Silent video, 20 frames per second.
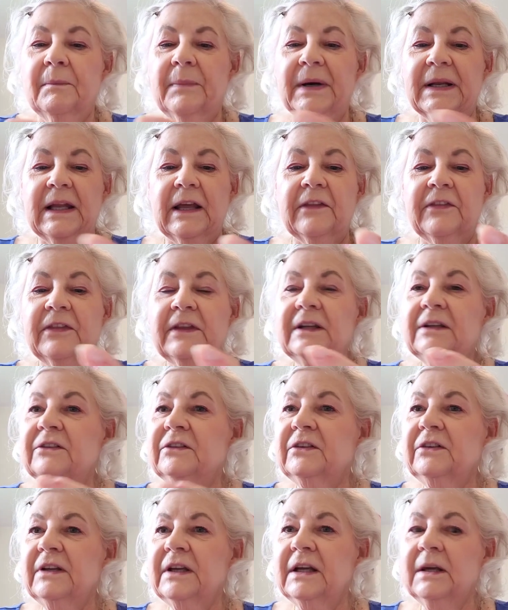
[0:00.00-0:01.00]
But I think
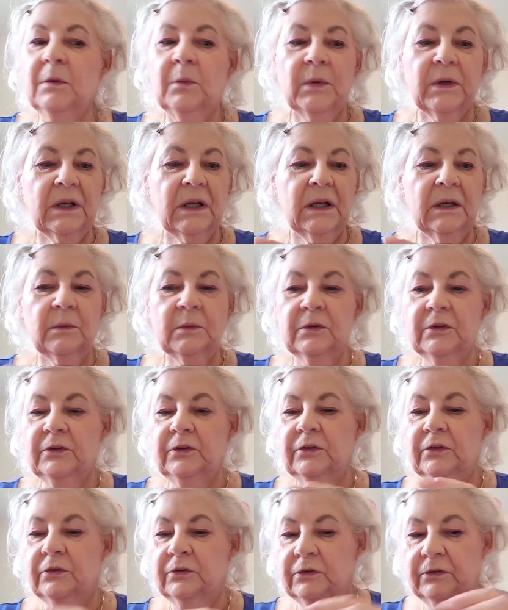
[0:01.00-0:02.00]
today what I will
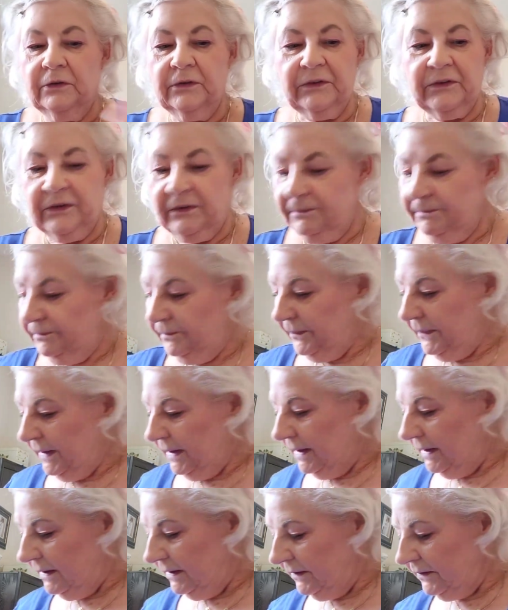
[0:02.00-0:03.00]
use
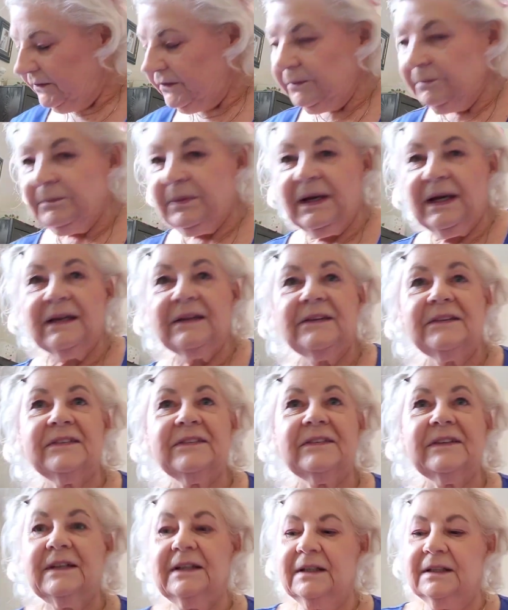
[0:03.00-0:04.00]
is by
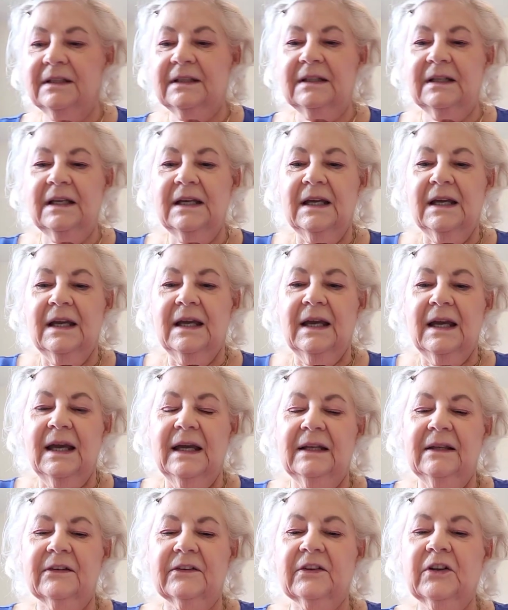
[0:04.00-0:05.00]
Skin,
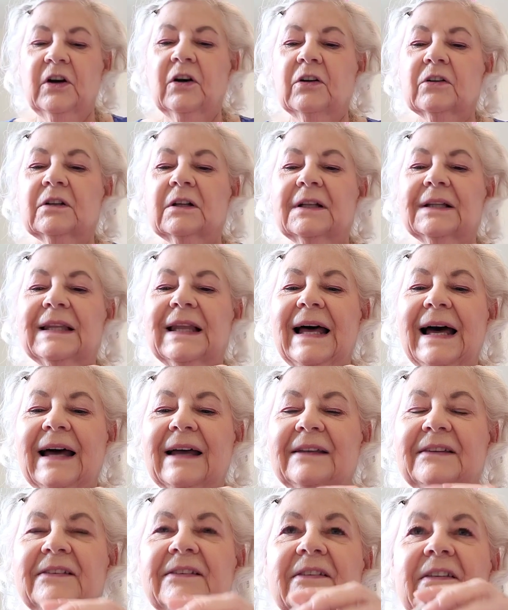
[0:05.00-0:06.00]
and it's called
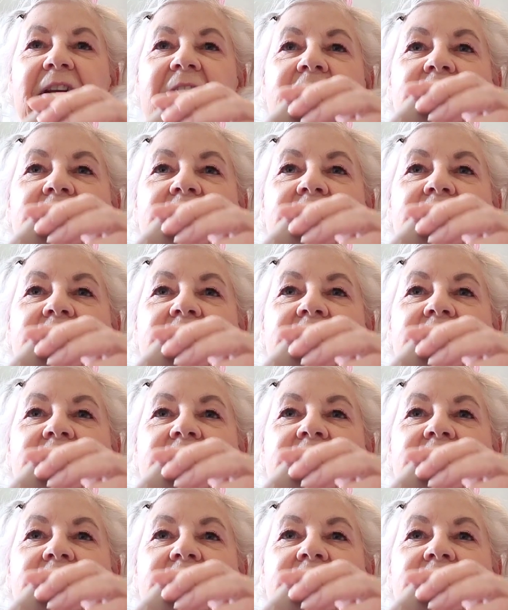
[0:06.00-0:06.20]
Glass